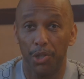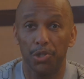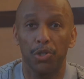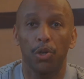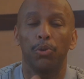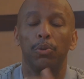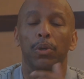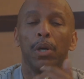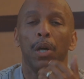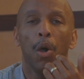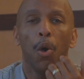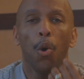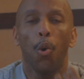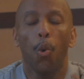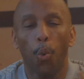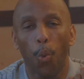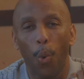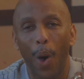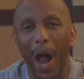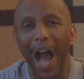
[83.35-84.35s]
So
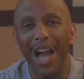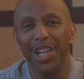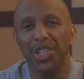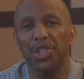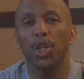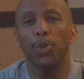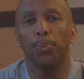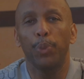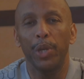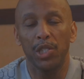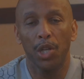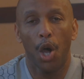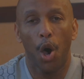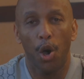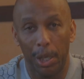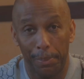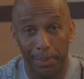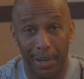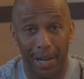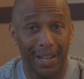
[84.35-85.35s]
why should we
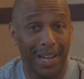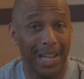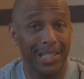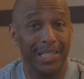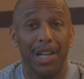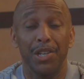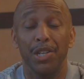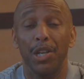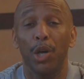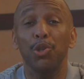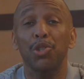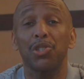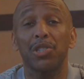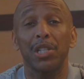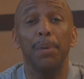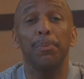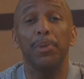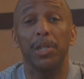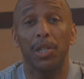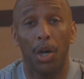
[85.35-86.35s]
talk about it? Because I know
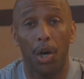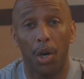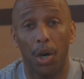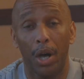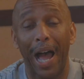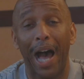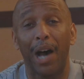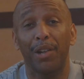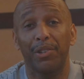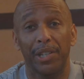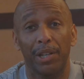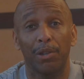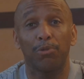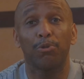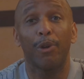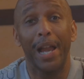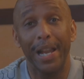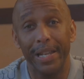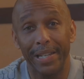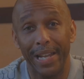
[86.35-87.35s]
some of y'all out there
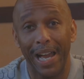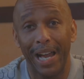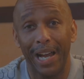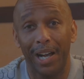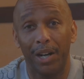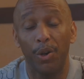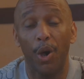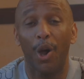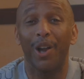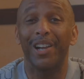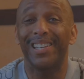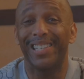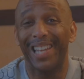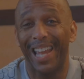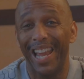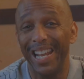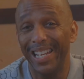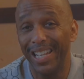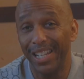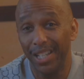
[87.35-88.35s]
right now are
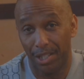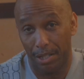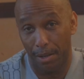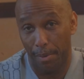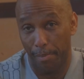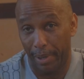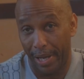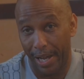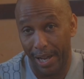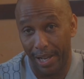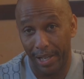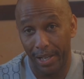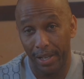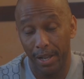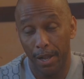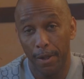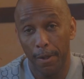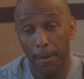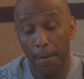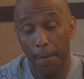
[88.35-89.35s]
dating somebody
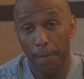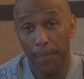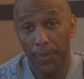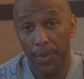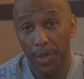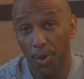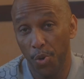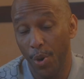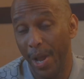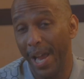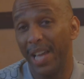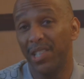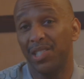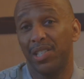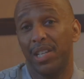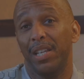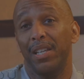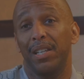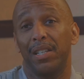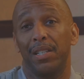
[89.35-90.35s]
who has
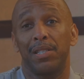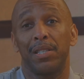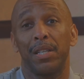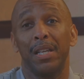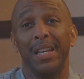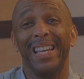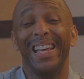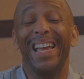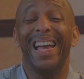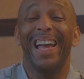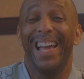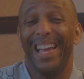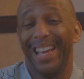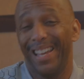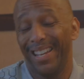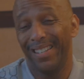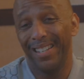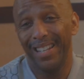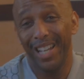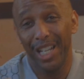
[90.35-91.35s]
kids.
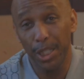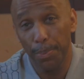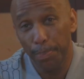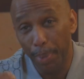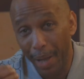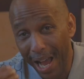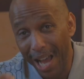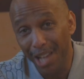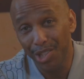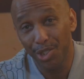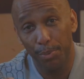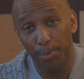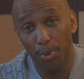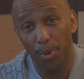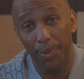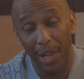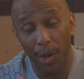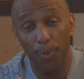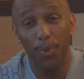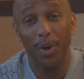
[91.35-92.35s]
And it's
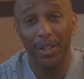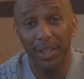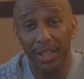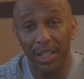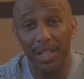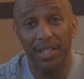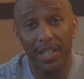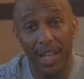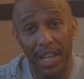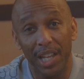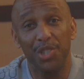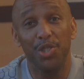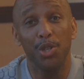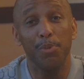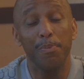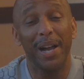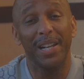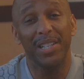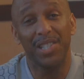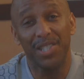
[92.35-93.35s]
possible that one of these days you
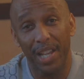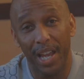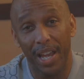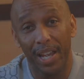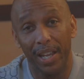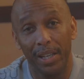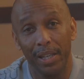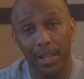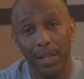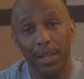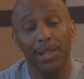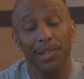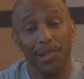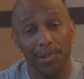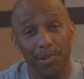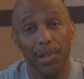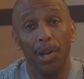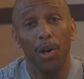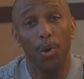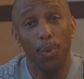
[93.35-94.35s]
might say,
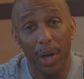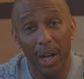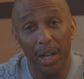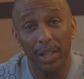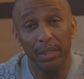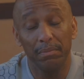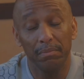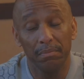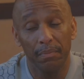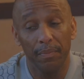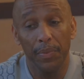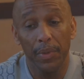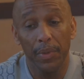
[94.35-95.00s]
you know what?